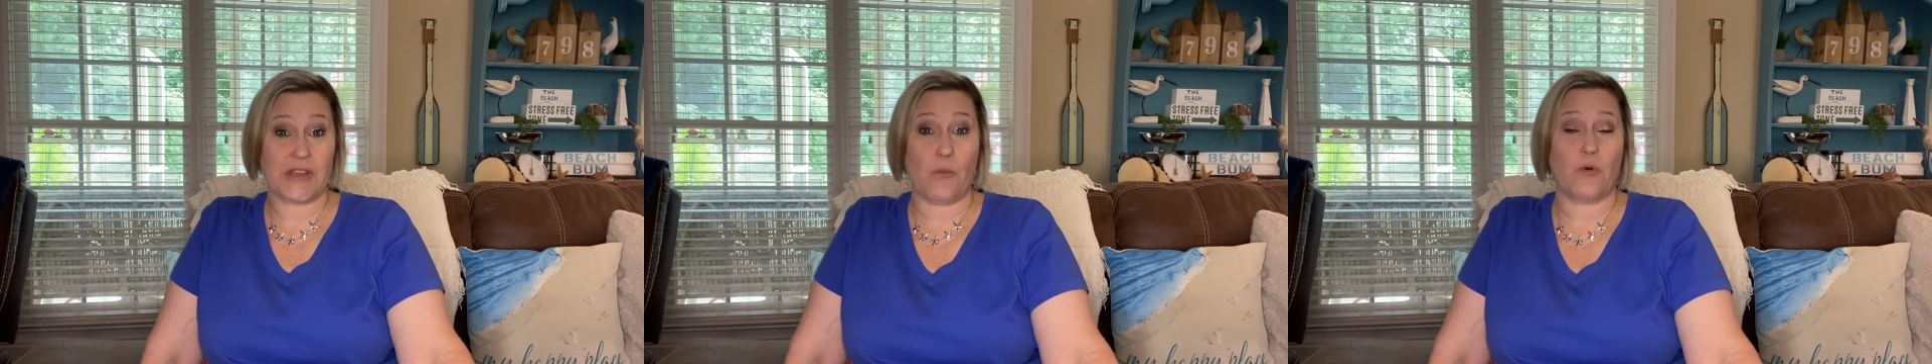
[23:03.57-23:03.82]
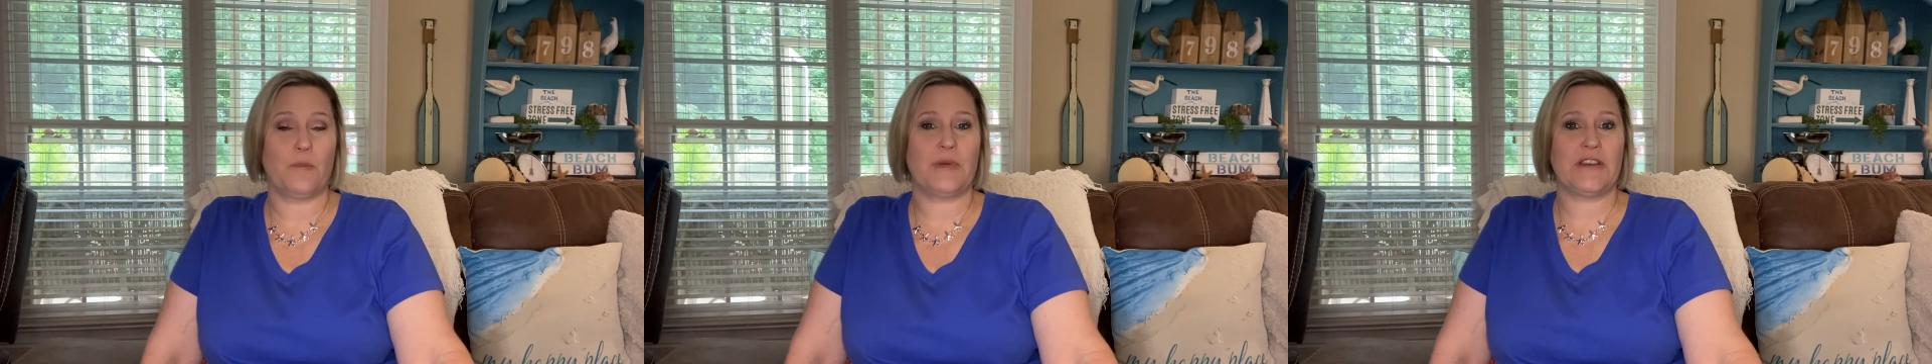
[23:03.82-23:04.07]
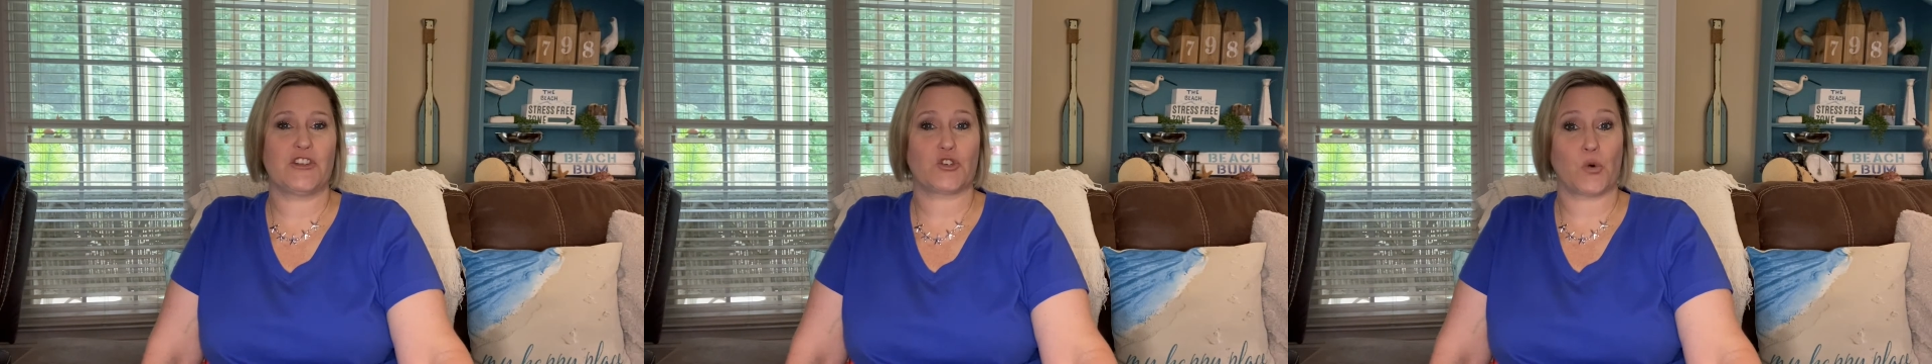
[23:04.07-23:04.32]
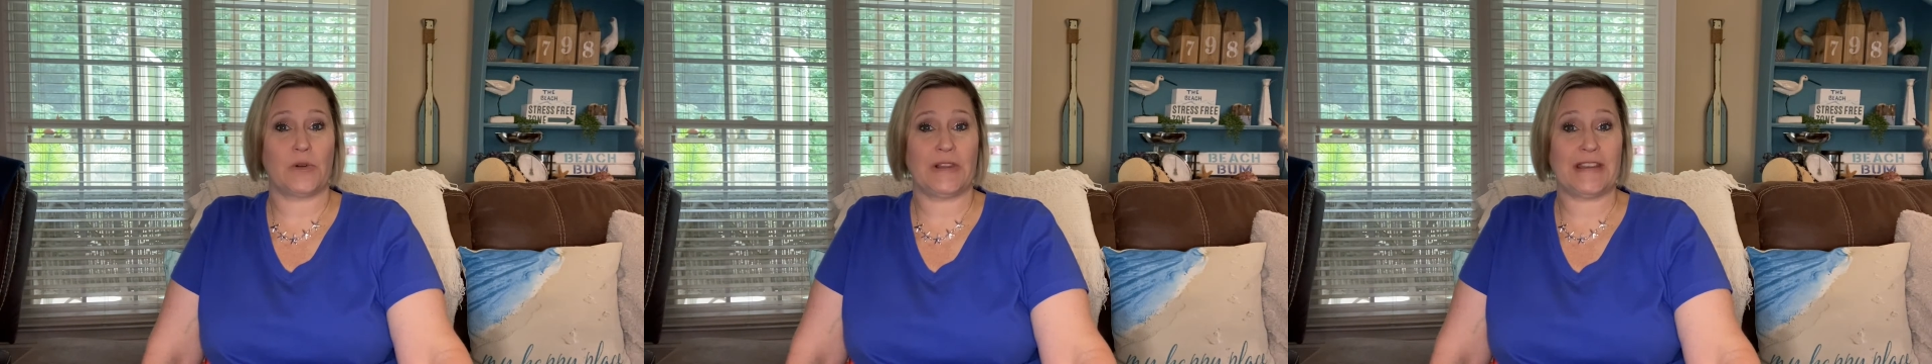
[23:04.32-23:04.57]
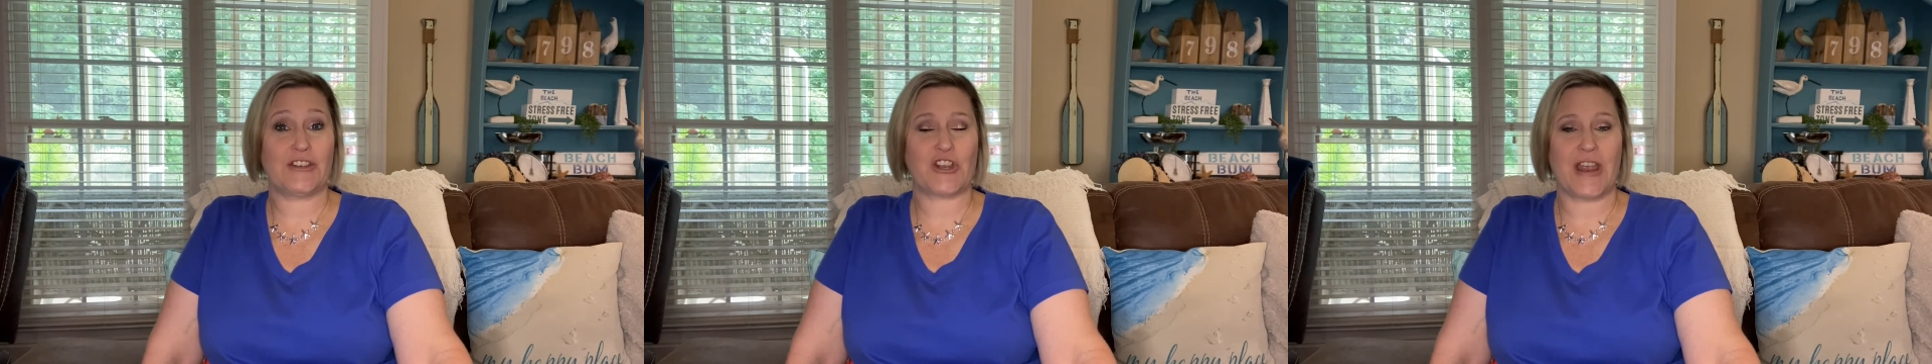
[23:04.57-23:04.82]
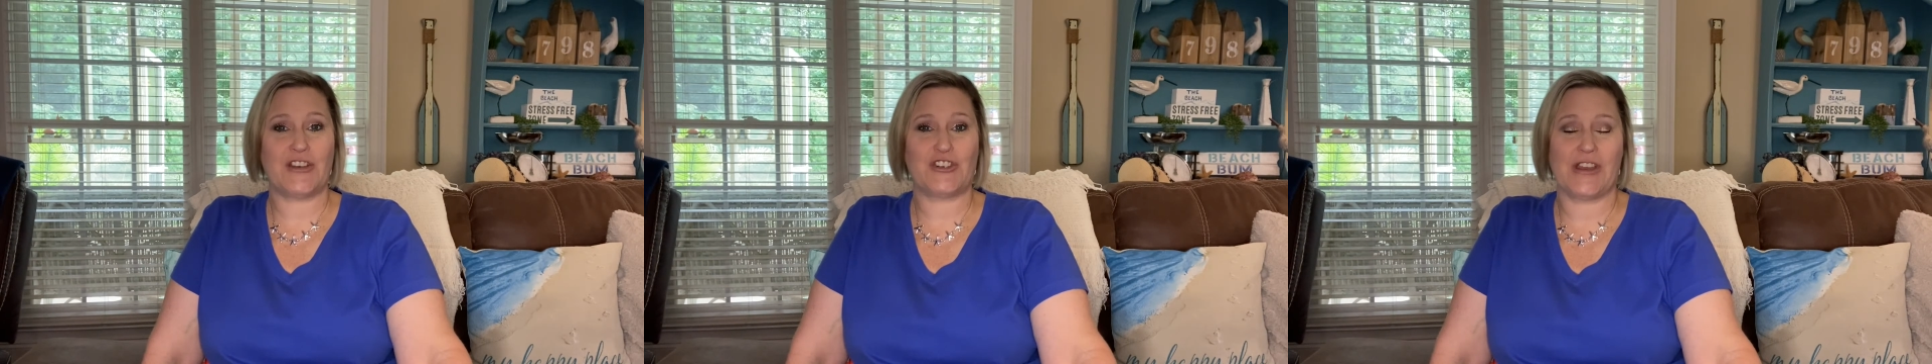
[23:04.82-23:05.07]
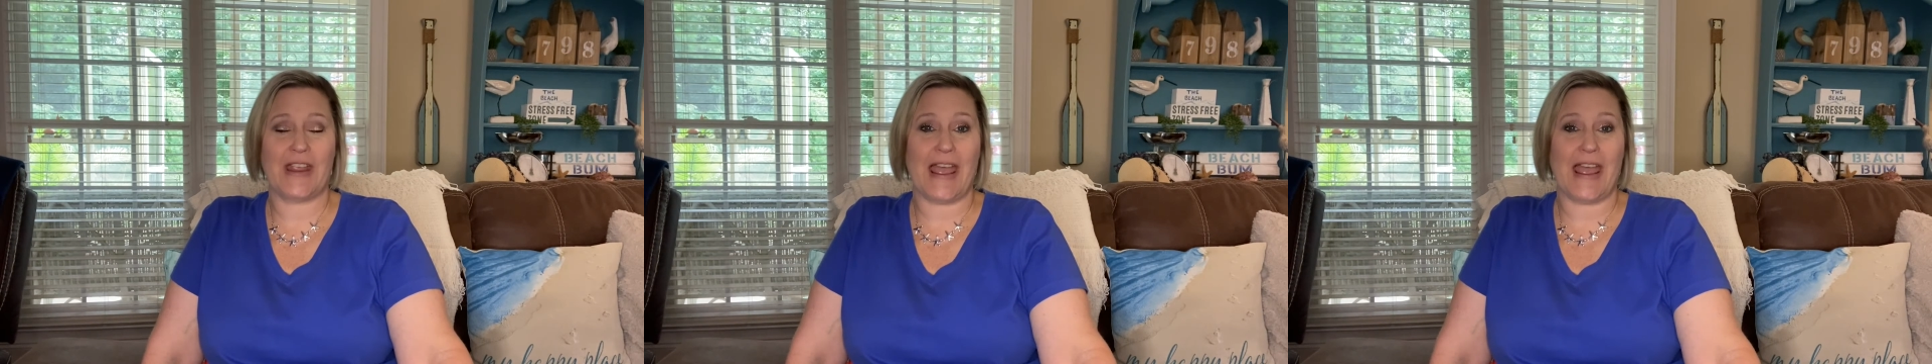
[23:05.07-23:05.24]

I will be shortly changing